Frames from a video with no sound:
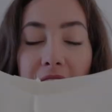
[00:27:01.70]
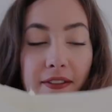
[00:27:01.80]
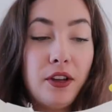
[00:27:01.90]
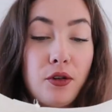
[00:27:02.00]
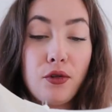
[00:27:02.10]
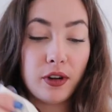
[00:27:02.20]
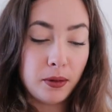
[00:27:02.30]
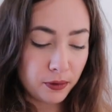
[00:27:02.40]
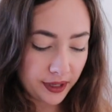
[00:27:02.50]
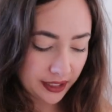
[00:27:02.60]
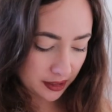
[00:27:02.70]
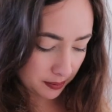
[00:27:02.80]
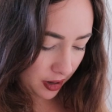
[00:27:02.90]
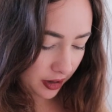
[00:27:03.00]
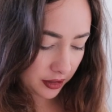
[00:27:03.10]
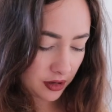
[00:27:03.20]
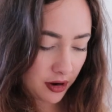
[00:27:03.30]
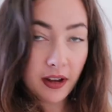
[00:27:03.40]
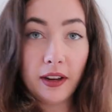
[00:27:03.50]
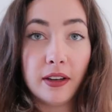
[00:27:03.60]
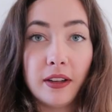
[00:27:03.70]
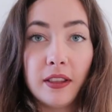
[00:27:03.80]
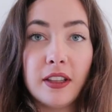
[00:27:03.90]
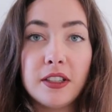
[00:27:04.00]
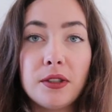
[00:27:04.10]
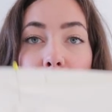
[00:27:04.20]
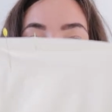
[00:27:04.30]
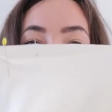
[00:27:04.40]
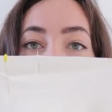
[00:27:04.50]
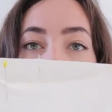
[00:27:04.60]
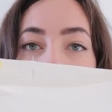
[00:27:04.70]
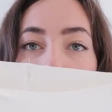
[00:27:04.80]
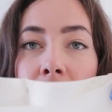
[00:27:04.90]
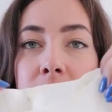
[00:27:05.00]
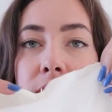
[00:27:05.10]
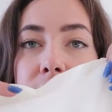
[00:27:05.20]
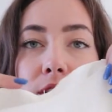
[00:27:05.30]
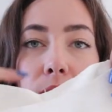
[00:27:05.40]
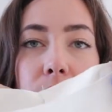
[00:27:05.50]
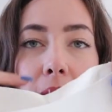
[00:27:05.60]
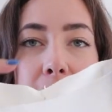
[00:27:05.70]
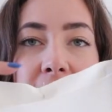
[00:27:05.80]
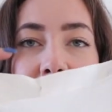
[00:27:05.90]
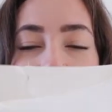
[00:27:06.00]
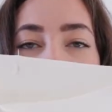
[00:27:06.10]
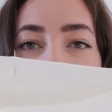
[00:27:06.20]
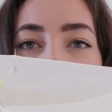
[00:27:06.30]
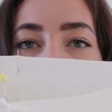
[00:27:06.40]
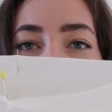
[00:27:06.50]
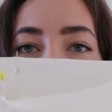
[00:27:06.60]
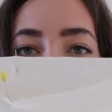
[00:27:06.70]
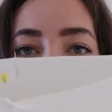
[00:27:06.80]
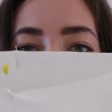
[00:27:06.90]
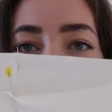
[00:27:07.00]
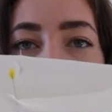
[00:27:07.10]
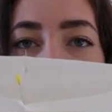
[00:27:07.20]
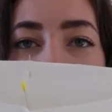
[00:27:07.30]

have the quarter points marked on the sweater. So a pin in the middle of